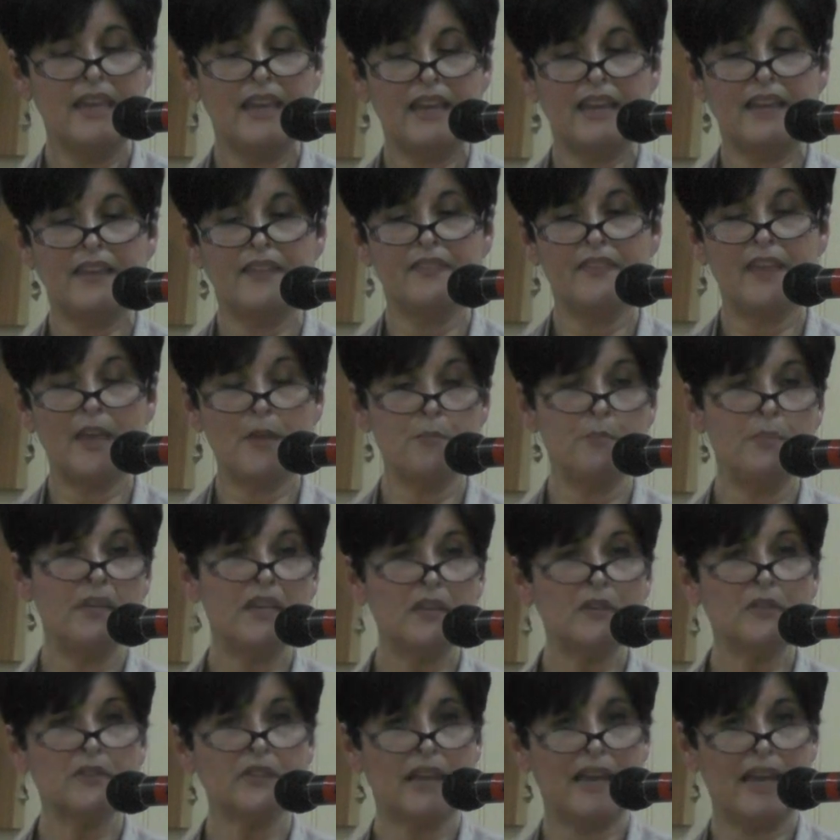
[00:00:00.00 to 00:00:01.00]
and they
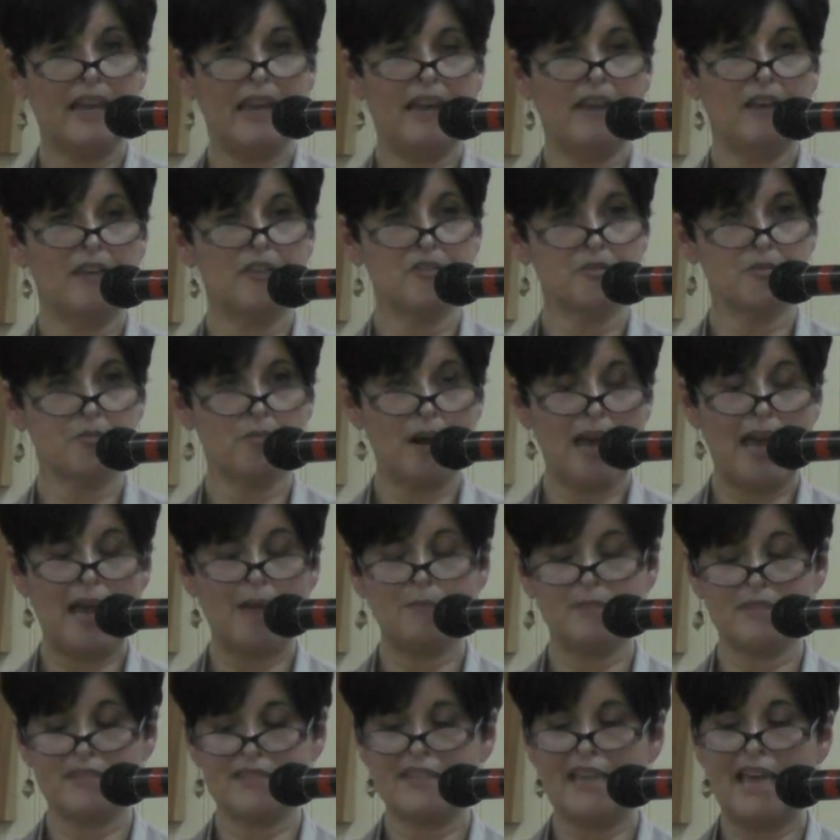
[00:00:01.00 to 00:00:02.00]
built a house
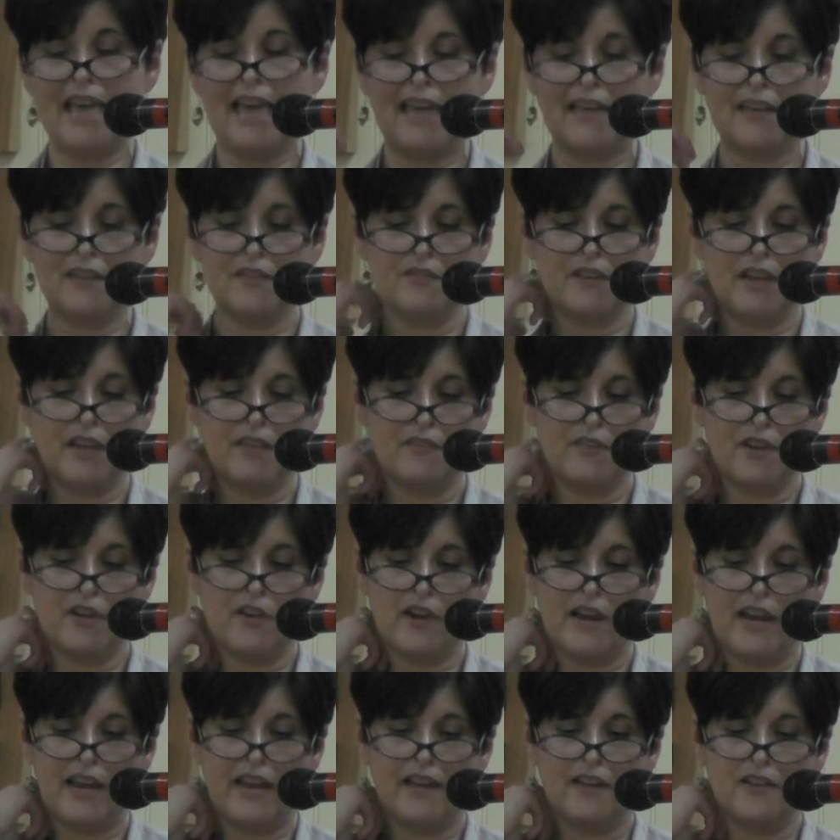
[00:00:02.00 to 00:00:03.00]
right beside of their
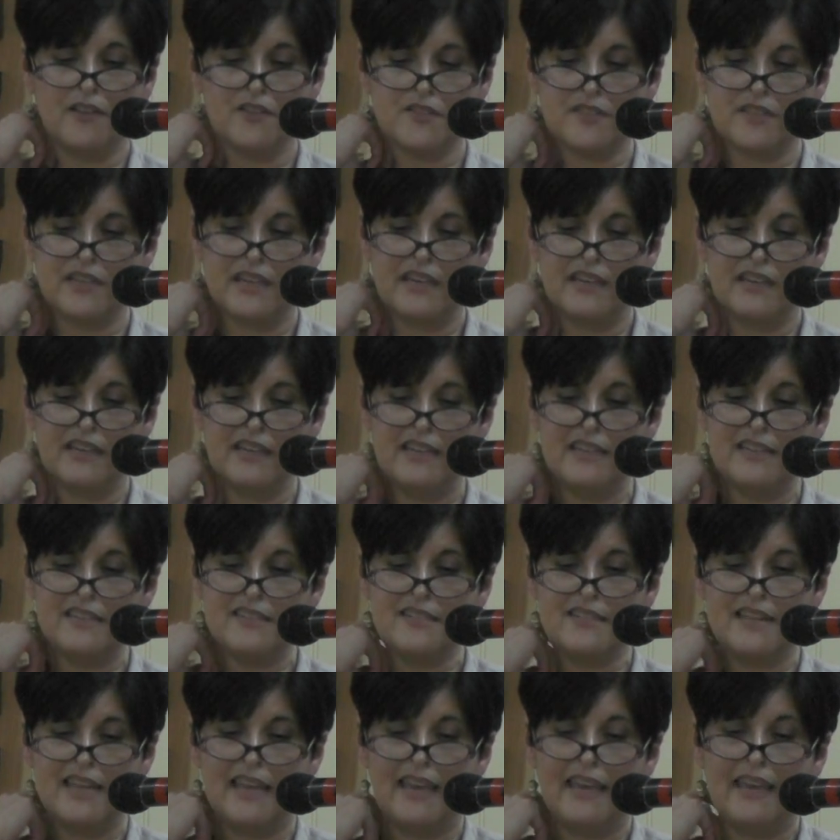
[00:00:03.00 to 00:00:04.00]
house, and
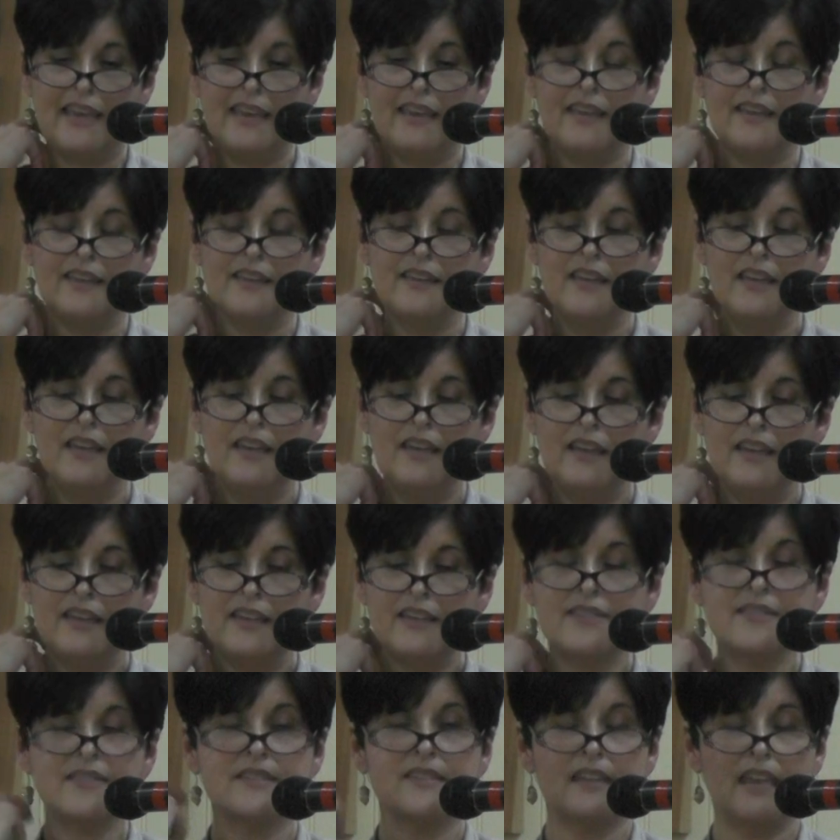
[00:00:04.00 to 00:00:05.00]
his dad
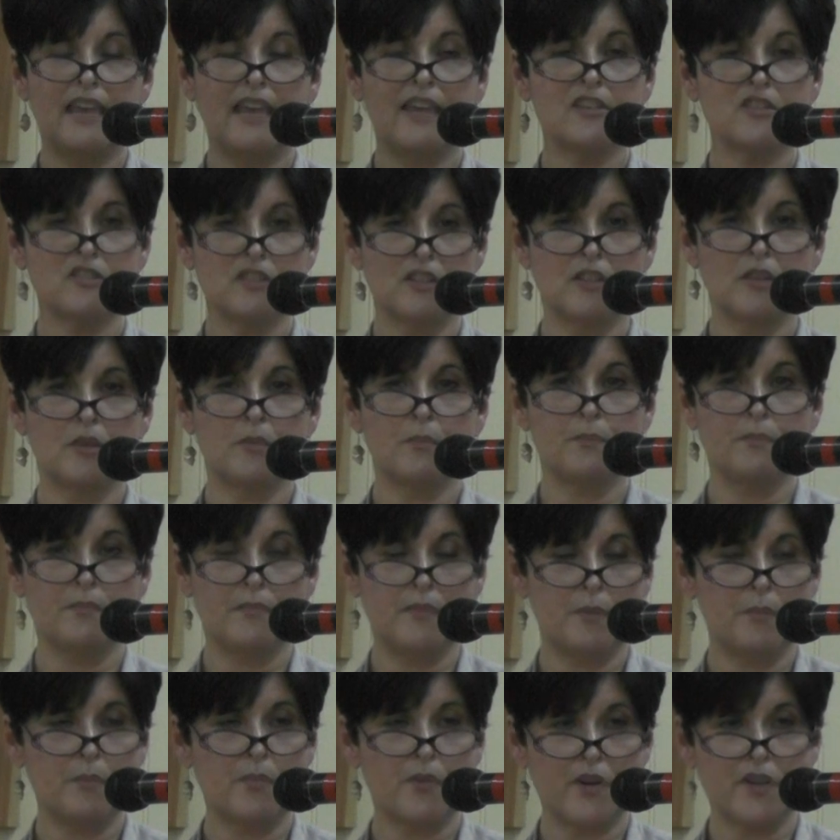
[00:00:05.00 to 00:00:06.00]
is actually
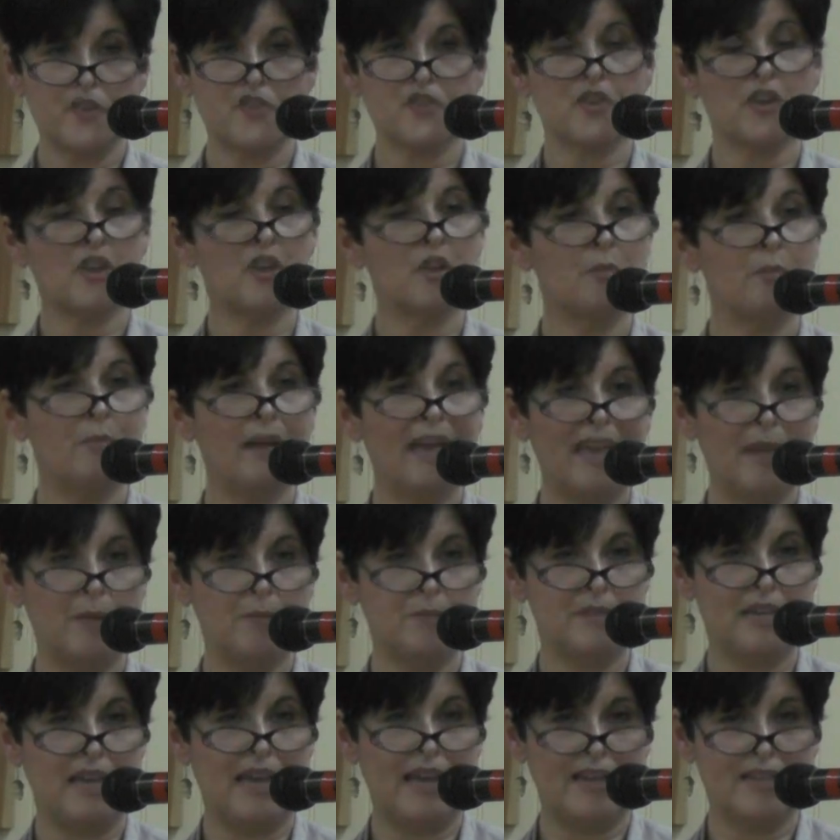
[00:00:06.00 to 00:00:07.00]
the preacher who
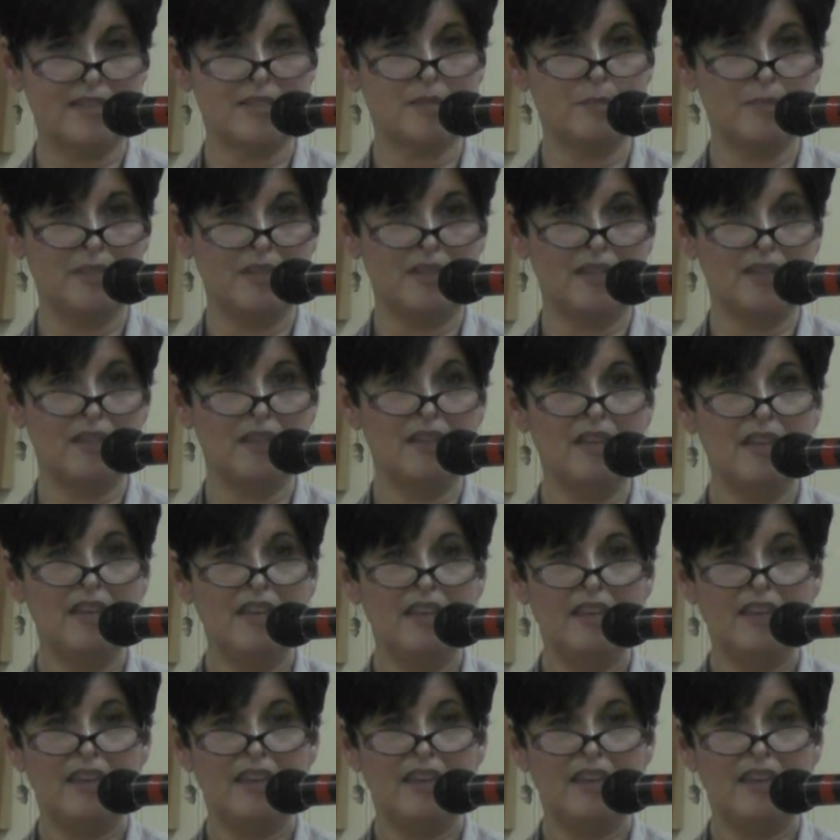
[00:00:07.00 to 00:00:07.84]
baptized me.